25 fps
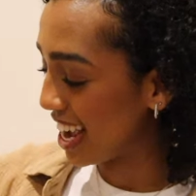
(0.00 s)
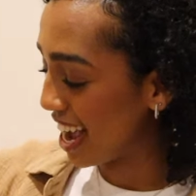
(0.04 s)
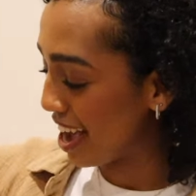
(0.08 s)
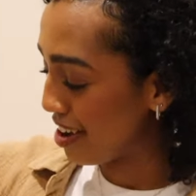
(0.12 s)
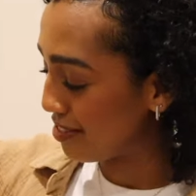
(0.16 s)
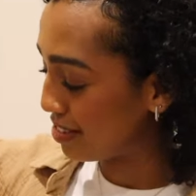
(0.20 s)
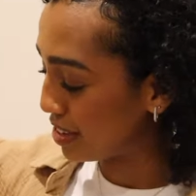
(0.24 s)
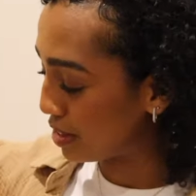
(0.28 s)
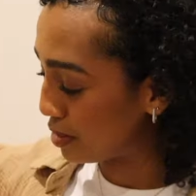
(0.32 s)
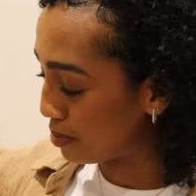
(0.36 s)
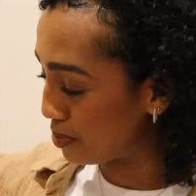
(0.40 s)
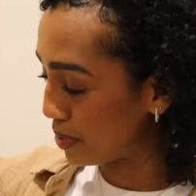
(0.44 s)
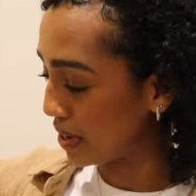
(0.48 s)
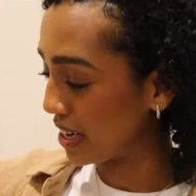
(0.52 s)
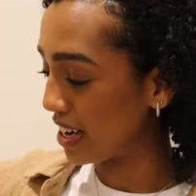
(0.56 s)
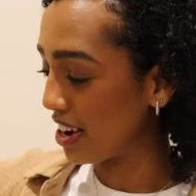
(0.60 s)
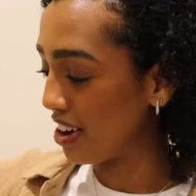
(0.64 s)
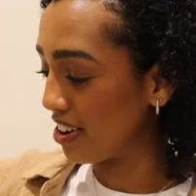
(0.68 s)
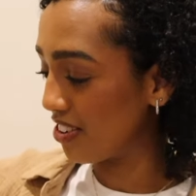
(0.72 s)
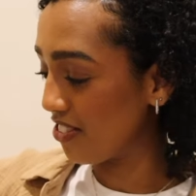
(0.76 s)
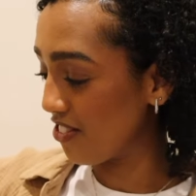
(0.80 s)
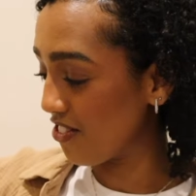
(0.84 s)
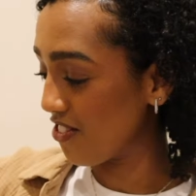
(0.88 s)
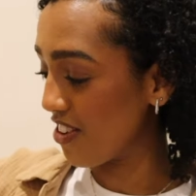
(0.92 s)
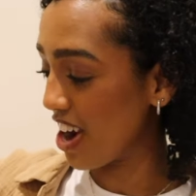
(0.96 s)
I have it spread
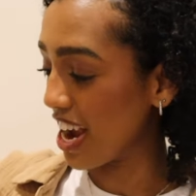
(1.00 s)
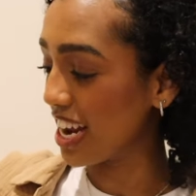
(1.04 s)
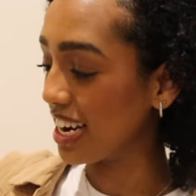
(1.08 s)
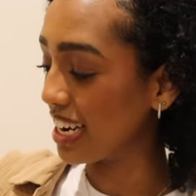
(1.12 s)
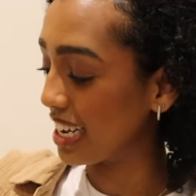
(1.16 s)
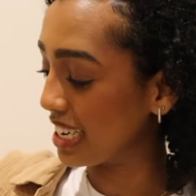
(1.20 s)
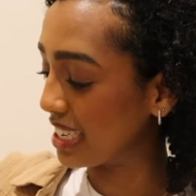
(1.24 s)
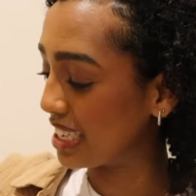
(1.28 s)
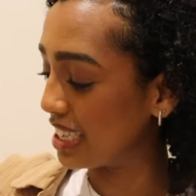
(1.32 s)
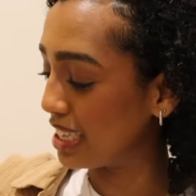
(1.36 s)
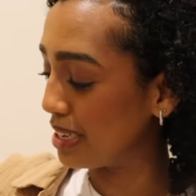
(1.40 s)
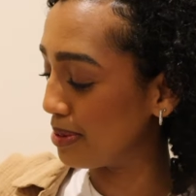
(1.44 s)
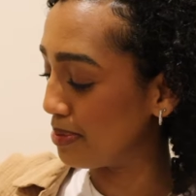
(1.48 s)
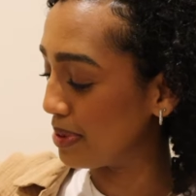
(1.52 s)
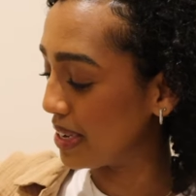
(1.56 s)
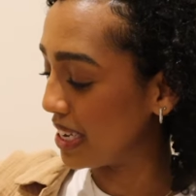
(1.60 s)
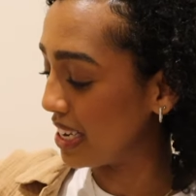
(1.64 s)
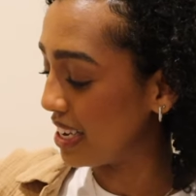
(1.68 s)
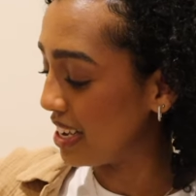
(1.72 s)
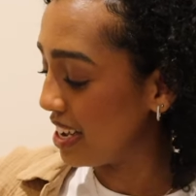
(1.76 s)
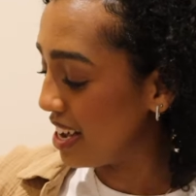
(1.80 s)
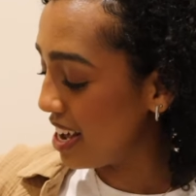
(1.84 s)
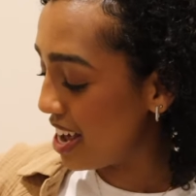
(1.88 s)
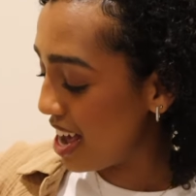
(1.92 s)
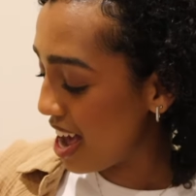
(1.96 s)
out right next to
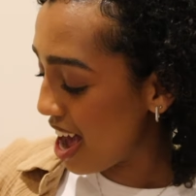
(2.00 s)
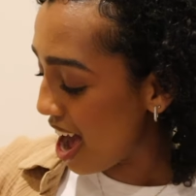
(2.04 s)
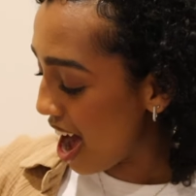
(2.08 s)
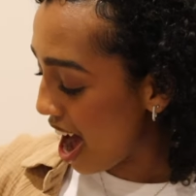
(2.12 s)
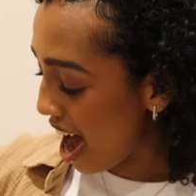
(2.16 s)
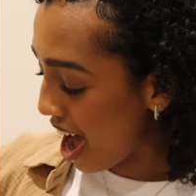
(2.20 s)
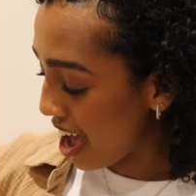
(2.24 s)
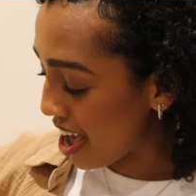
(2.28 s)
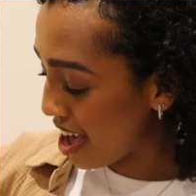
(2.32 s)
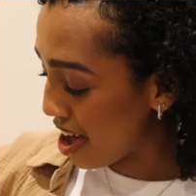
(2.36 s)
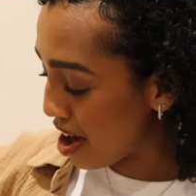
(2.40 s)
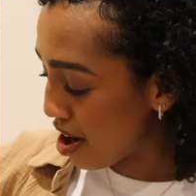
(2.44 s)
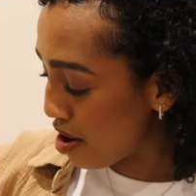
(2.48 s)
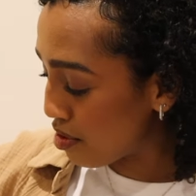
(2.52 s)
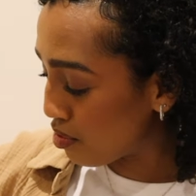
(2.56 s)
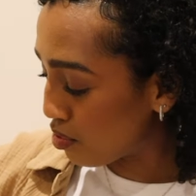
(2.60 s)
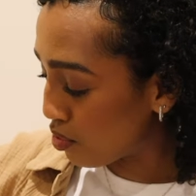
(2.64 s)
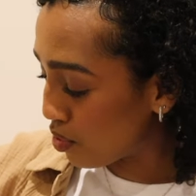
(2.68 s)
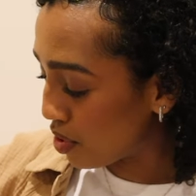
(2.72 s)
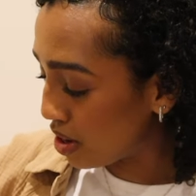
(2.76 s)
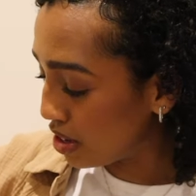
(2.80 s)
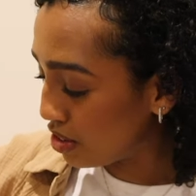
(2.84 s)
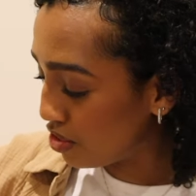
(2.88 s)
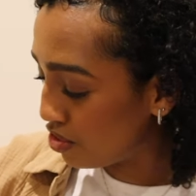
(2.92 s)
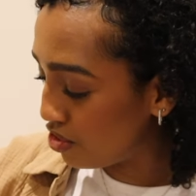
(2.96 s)
me. I
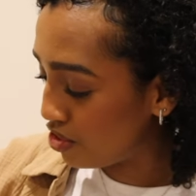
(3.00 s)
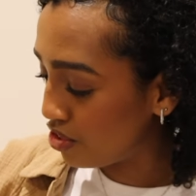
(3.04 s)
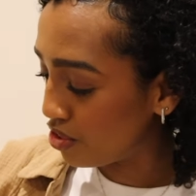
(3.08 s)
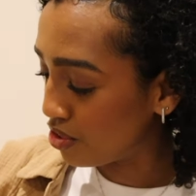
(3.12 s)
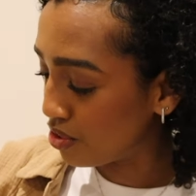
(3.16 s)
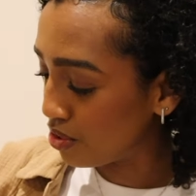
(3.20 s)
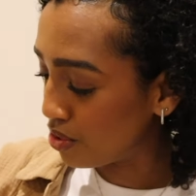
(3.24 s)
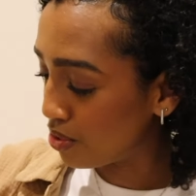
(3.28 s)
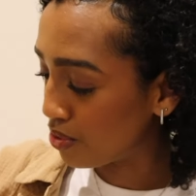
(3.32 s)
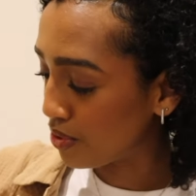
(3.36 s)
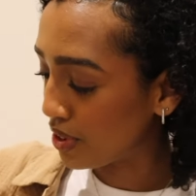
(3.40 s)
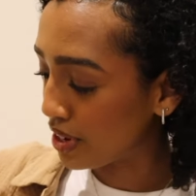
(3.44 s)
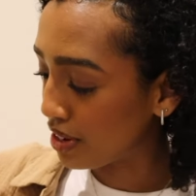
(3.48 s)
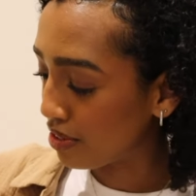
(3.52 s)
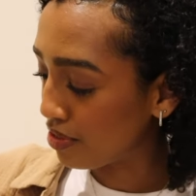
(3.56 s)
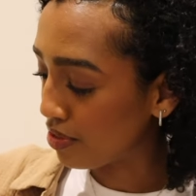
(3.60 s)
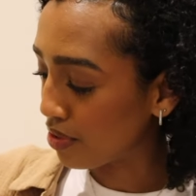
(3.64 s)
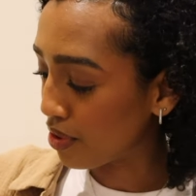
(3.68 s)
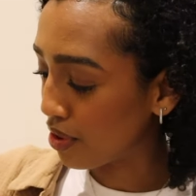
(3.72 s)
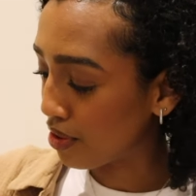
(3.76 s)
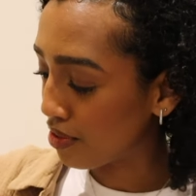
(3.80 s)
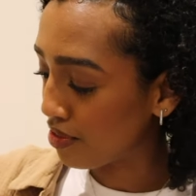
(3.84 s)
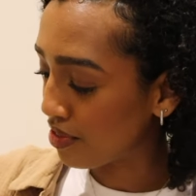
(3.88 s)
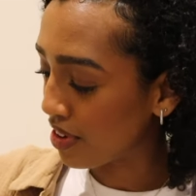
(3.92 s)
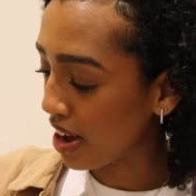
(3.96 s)
have 1, 2, 3,
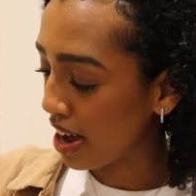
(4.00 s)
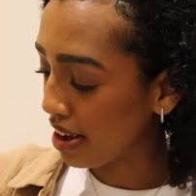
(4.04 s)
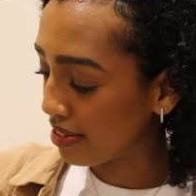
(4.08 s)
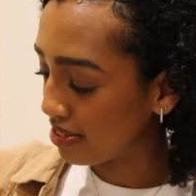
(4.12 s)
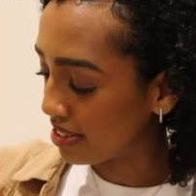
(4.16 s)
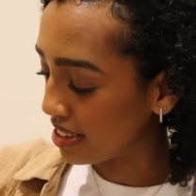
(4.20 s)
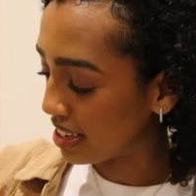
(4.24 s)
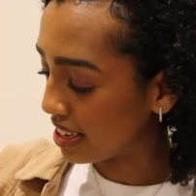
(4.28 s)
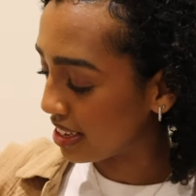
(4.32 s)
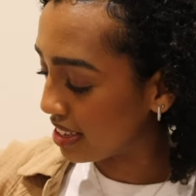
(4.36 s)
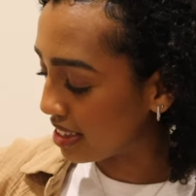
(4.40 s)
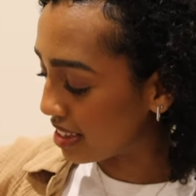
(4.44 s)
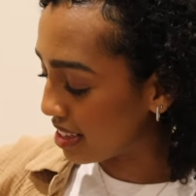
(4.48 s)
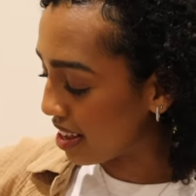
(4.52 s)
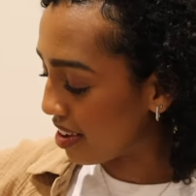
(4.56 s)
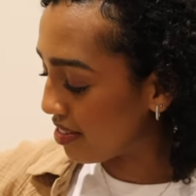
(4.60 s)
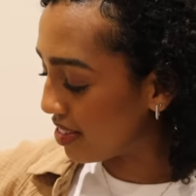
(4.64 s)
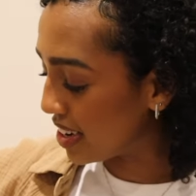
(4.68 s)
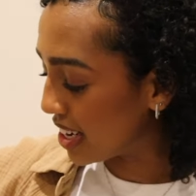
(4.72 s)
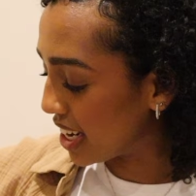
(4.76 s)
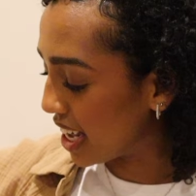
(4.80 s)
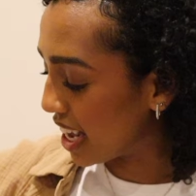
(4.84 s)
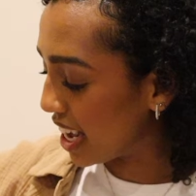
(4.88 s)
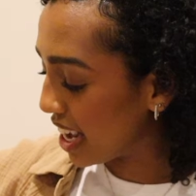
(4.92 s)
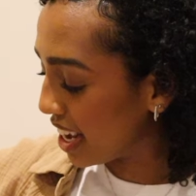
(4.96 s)
4, 5, 6,
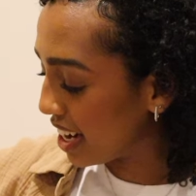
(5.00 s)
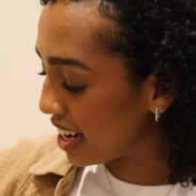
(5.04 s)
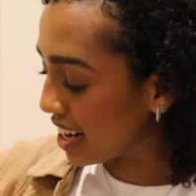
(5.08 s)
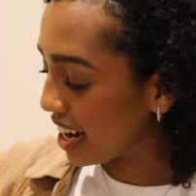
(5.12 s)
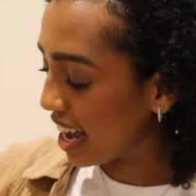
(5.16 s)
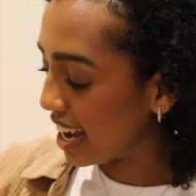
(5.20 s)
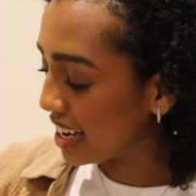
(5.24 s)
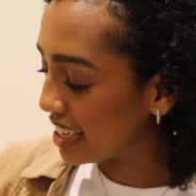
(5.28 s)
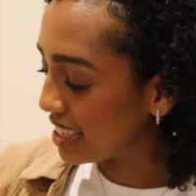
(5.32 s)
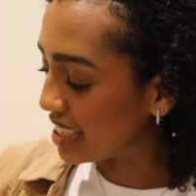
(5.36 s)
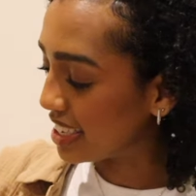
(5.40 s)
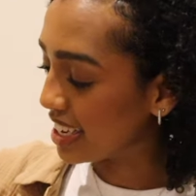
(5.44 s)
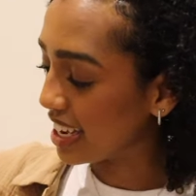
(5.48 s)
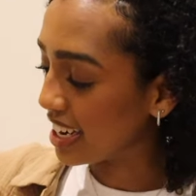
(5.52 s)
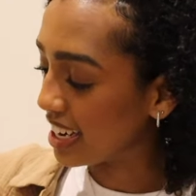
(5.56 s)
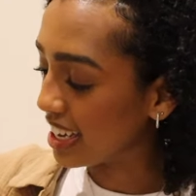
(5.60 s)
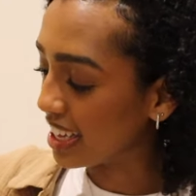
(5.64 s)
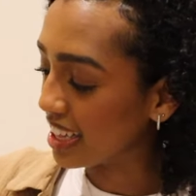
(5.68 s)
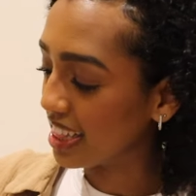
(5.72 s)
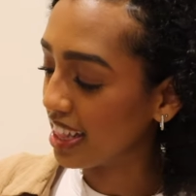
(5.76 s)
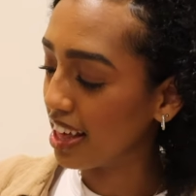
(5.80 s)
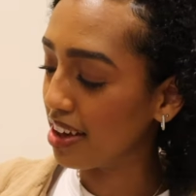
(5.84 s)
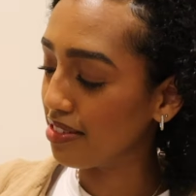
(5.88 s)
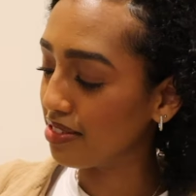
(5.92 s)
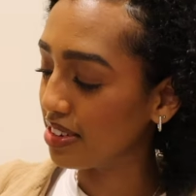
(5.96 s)
7, 8, 9, 10,
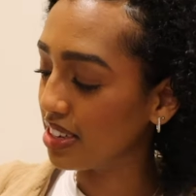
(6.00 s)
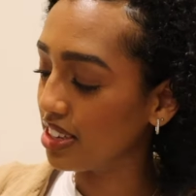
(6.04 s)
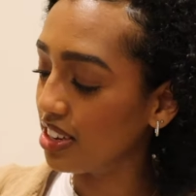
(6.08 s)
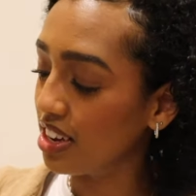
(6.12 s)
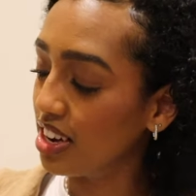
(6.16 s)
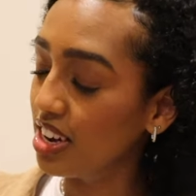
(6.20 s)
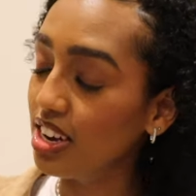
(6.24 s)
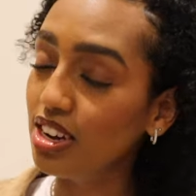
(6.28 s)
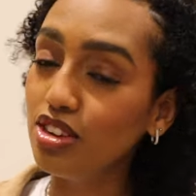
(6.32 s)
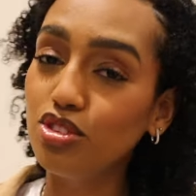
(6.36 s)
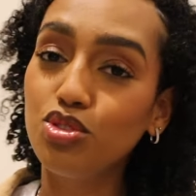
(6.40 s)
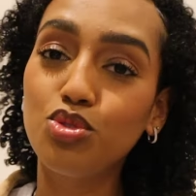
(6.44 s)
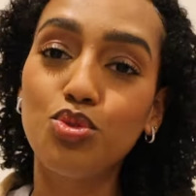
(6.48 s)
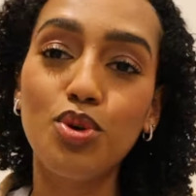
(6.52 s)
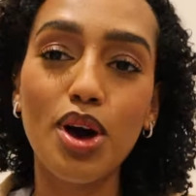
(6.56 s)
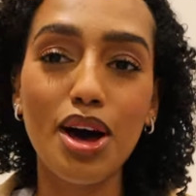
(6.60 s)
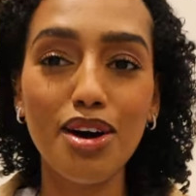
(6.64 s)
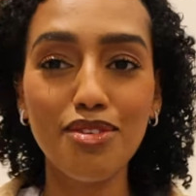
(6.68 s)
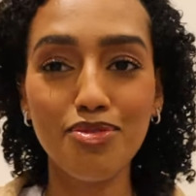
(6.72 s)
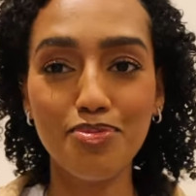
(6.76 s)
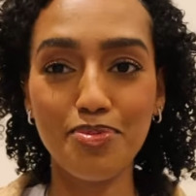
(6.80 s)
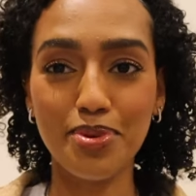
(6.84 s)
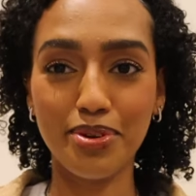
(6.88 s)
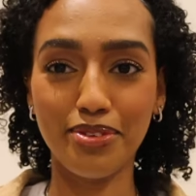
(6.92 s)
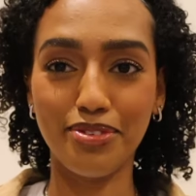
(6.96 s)
11,
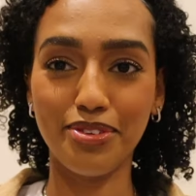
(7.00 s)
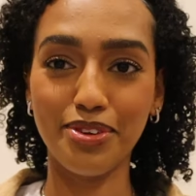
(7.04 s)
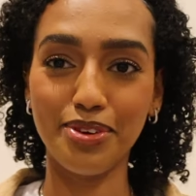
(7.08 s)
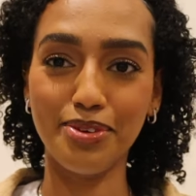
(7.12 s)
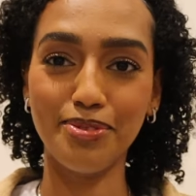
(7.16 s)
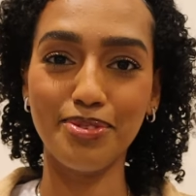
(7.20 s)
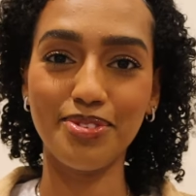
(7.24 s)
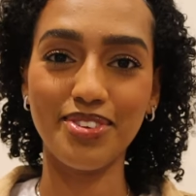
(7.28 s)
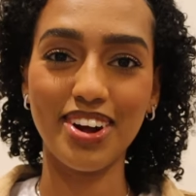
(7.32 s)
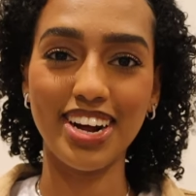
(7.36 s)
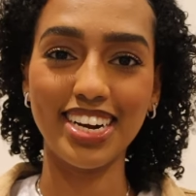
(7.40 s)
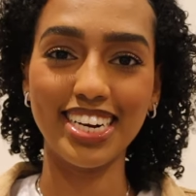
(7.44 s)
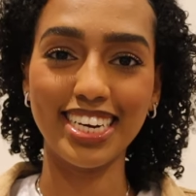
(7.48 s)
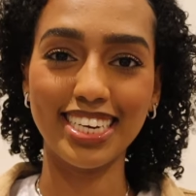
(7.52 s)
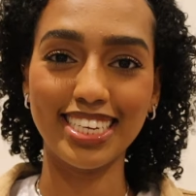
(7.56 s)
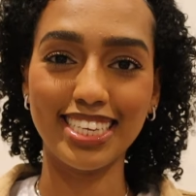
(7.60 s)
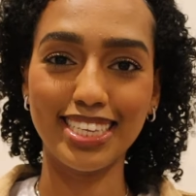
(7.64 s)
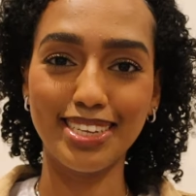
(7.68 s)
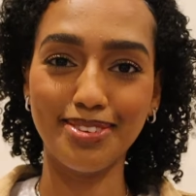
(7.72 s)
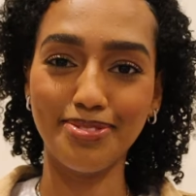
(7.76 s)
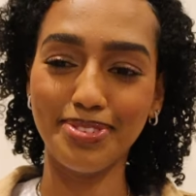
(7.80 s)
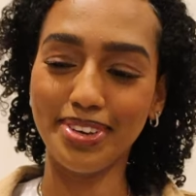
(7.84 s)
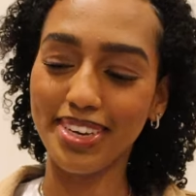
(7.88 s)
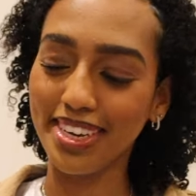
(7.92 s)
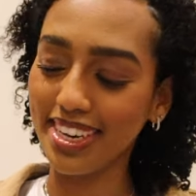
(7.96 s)
12 perfumes right next
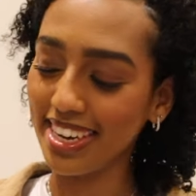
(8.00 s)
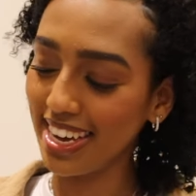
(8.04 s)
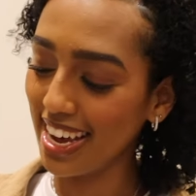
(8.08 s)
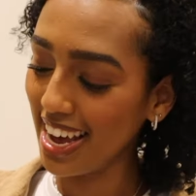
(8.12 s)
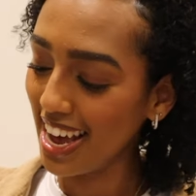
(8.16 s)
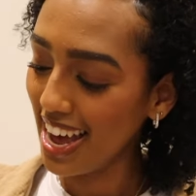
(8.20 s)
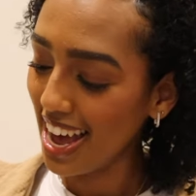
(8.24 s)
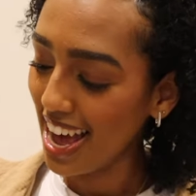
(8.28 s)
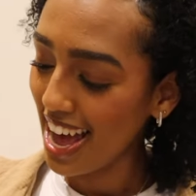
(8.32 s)
to me.